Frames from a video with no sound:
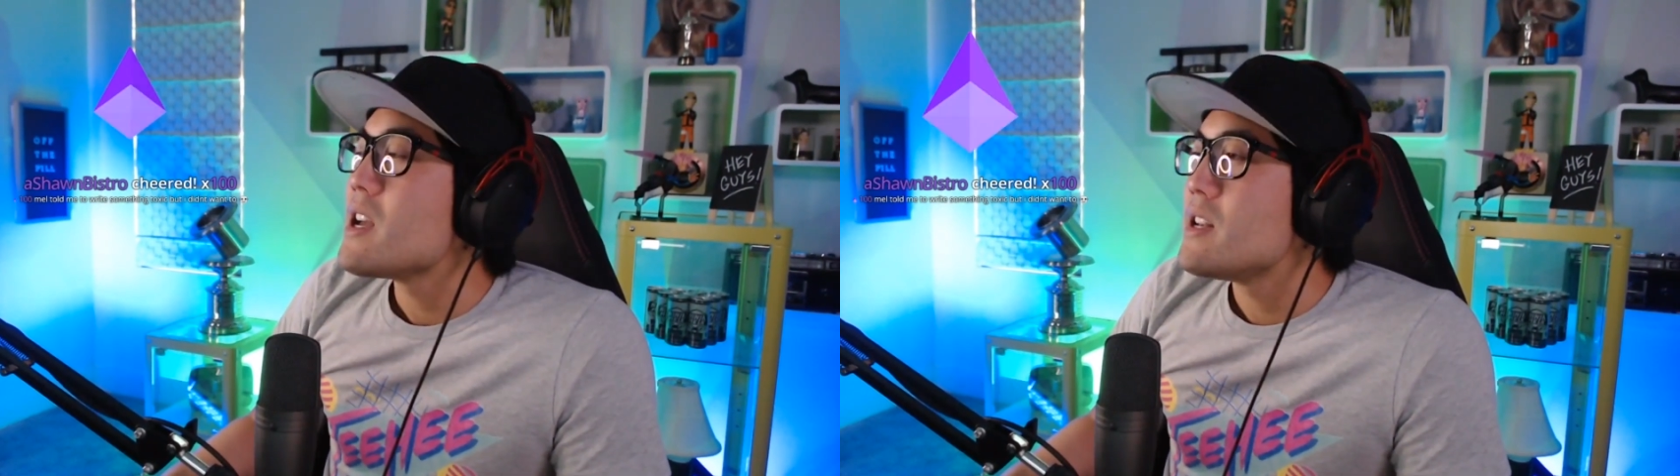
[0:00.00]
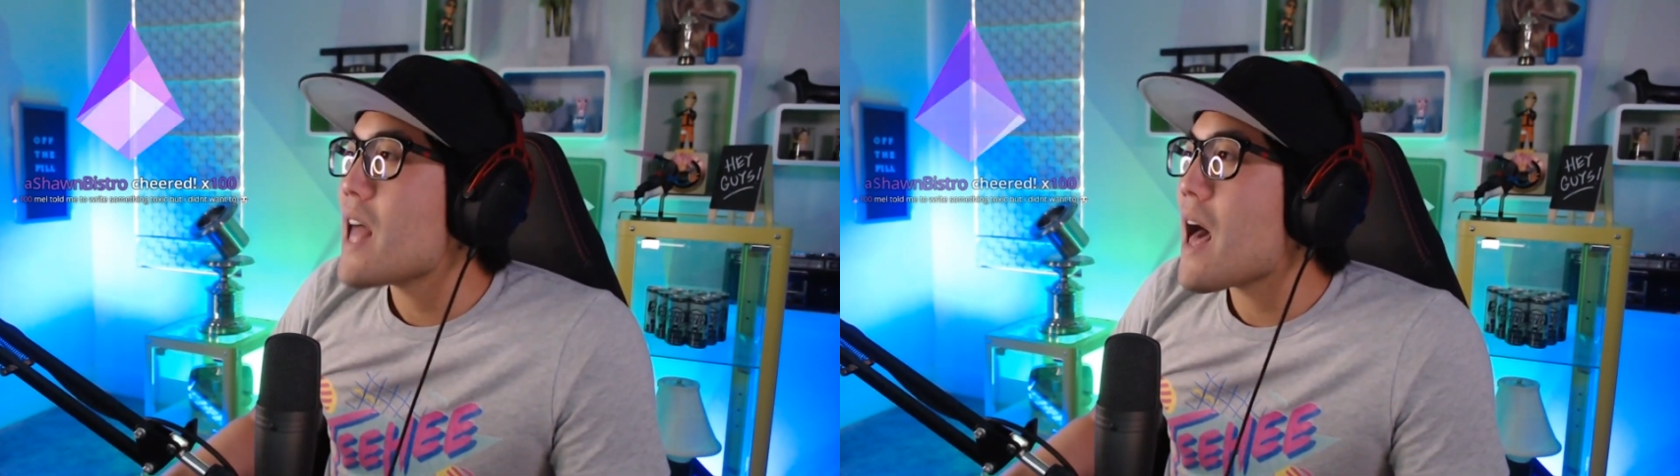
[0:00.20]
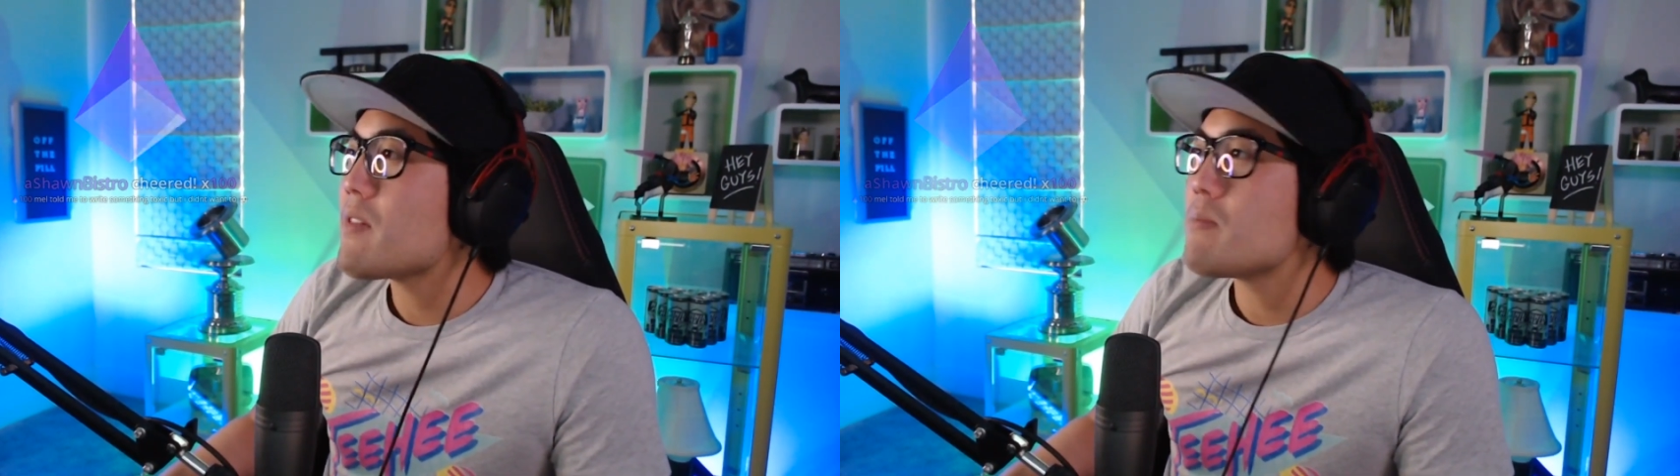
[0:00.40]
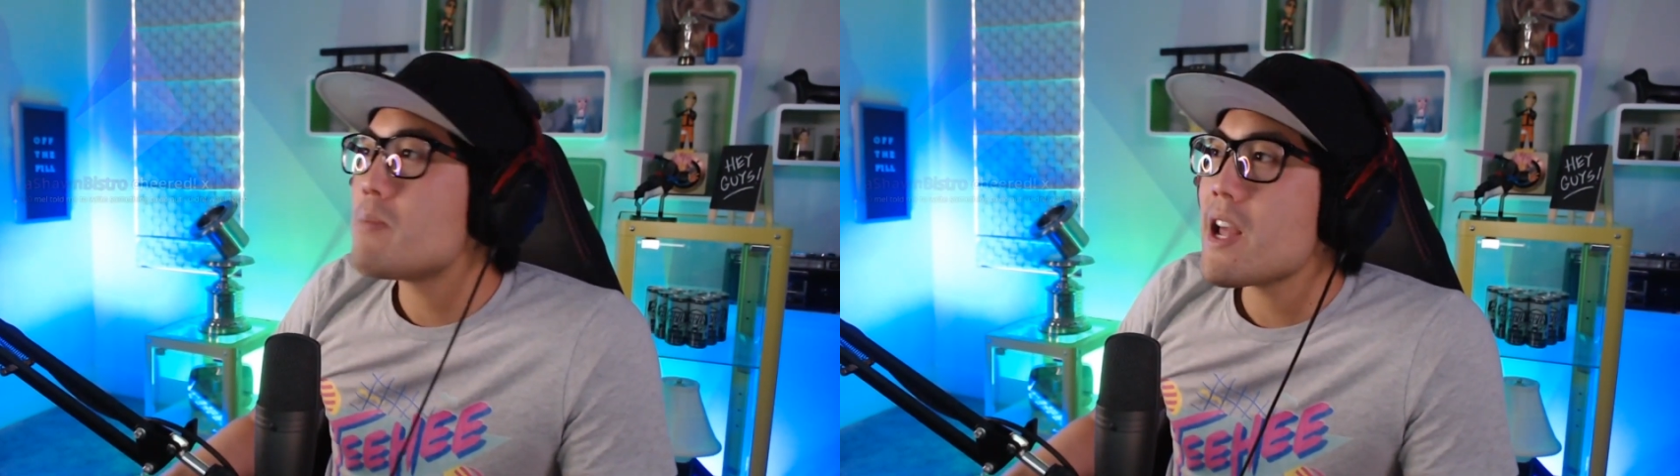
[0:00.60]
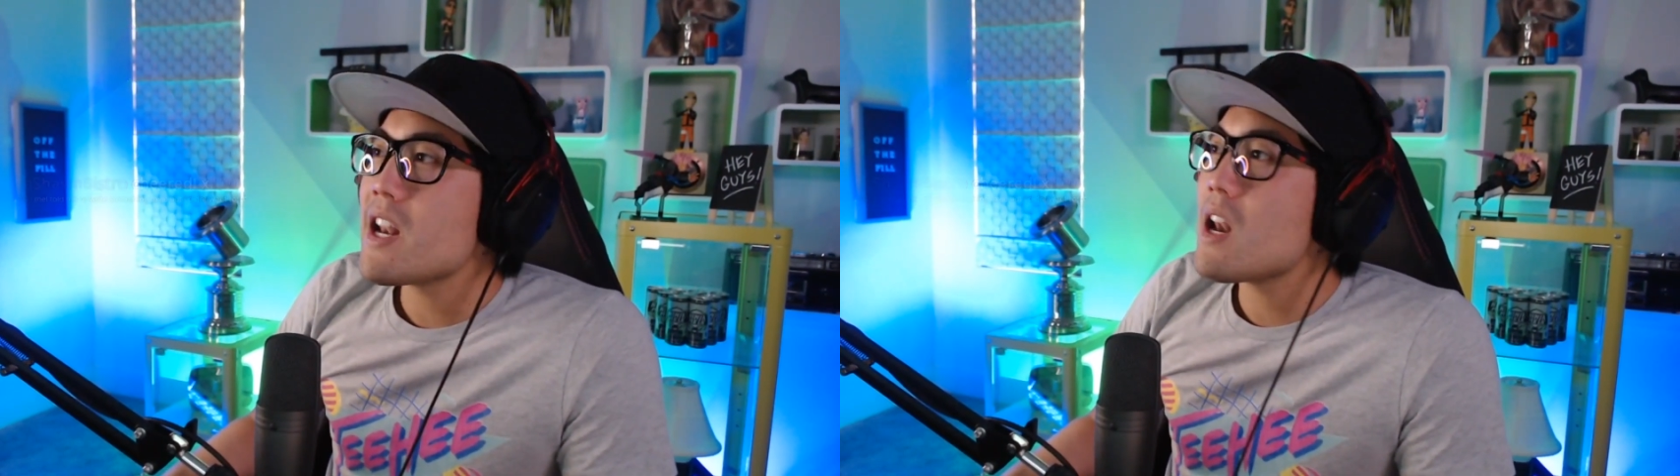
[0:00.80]
Never
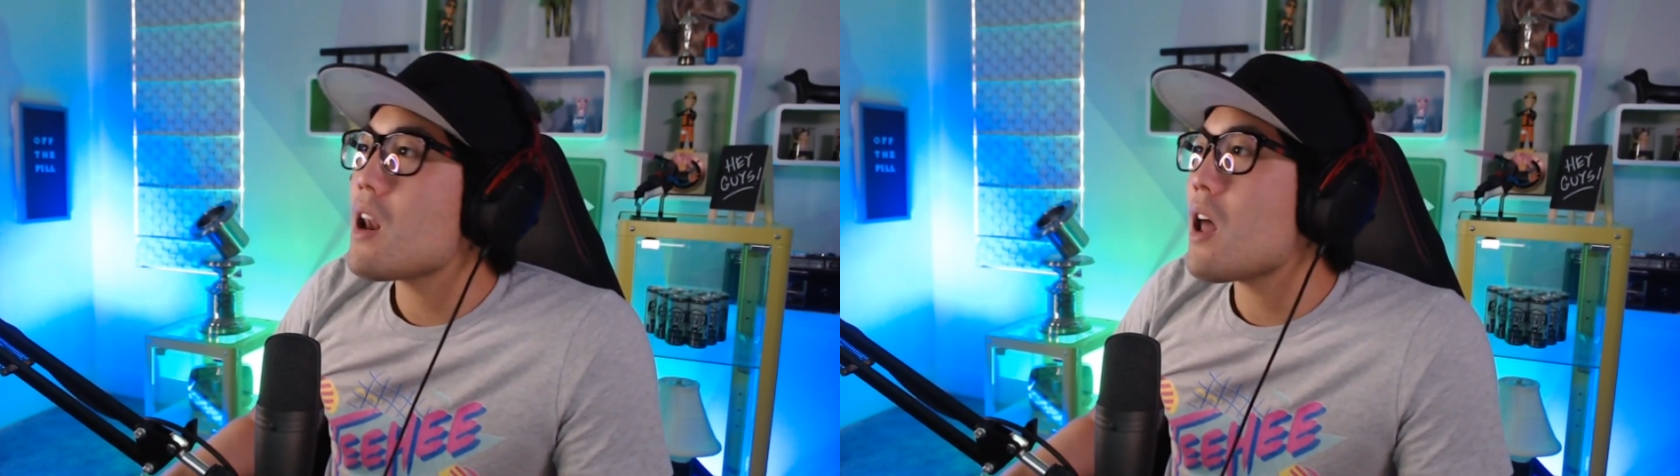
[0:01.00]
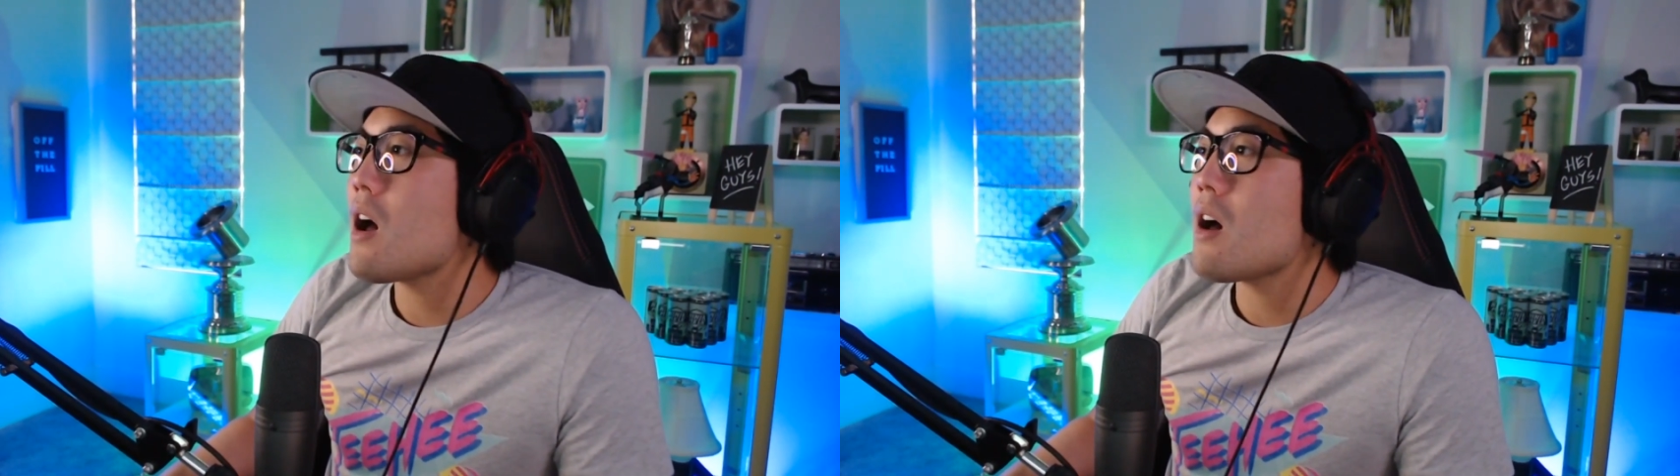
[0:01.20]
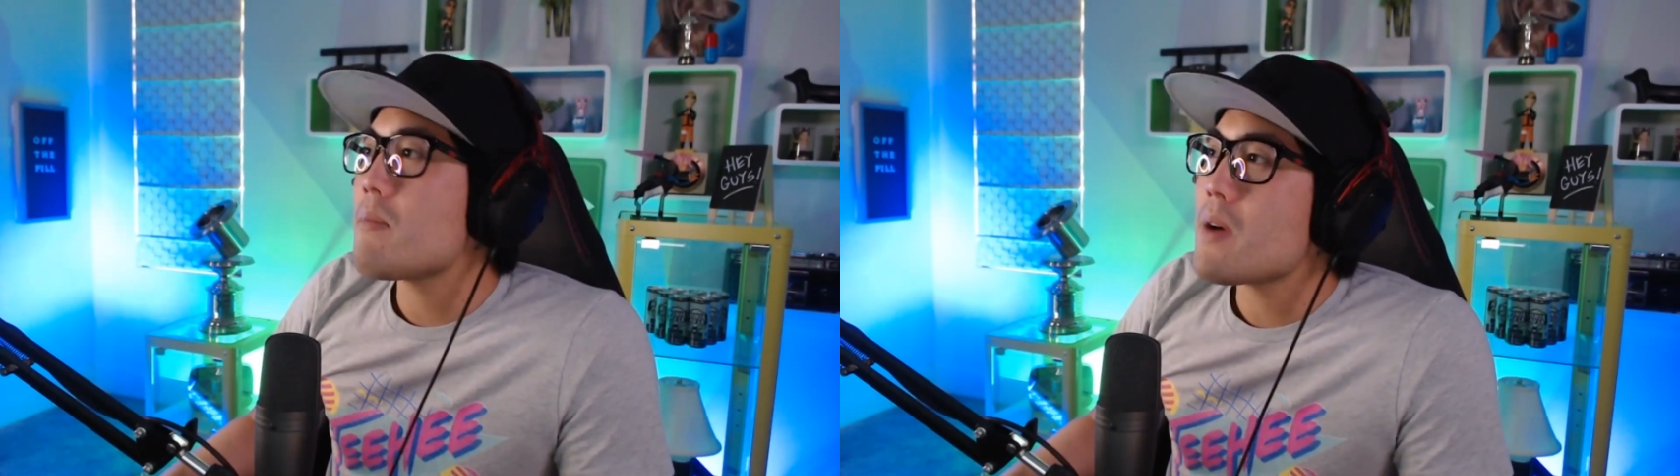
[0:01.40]
been in love,